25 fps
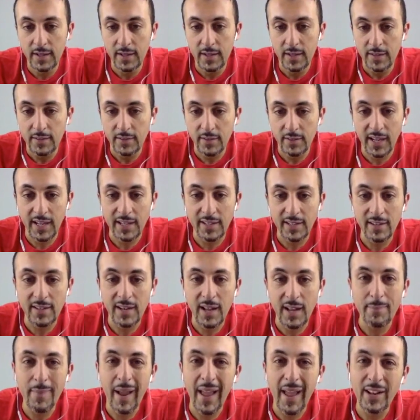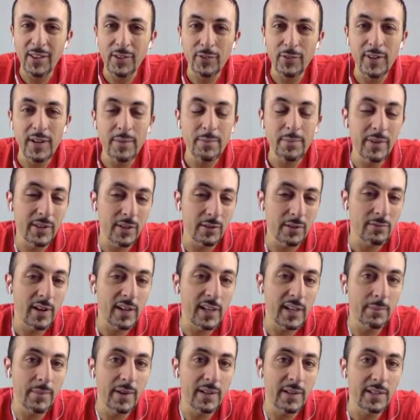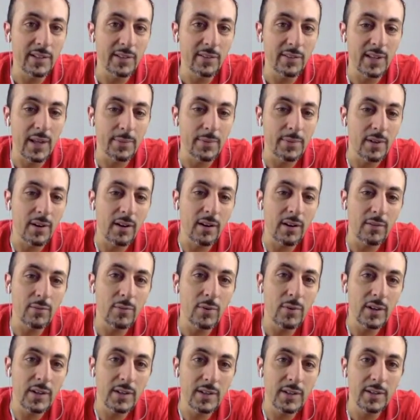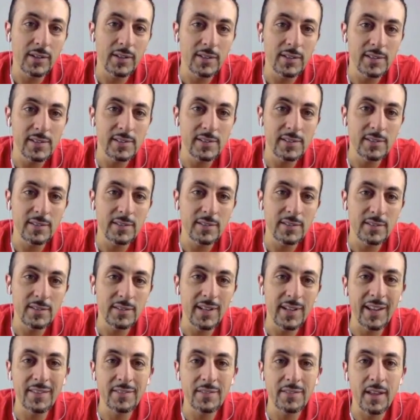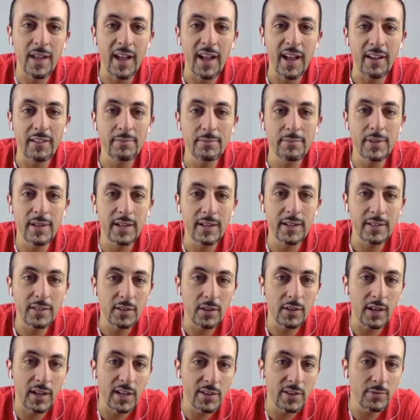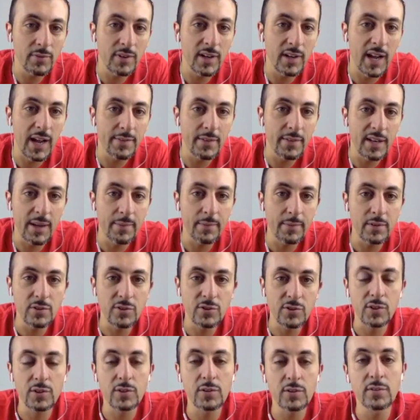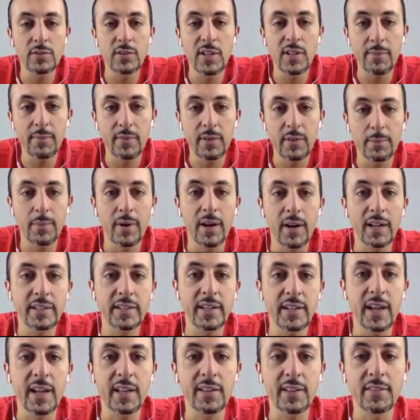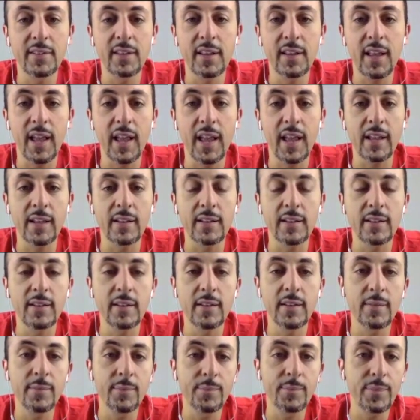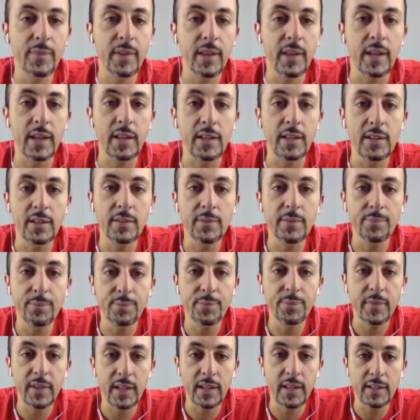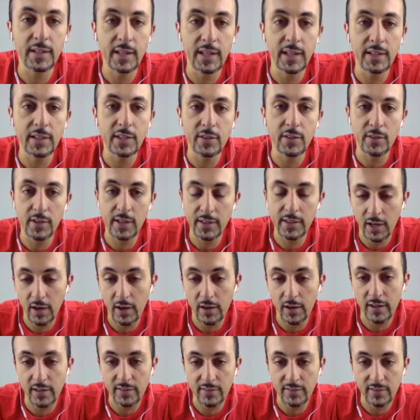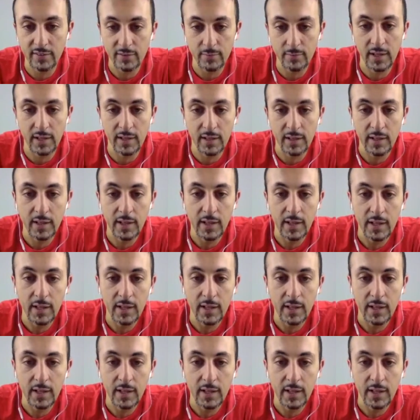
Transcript: So again, these are not mandatory, but they're recommended steps. The artwork is nice to have, but at least you want to have the name of the show, name of the podcast, and the artist as well.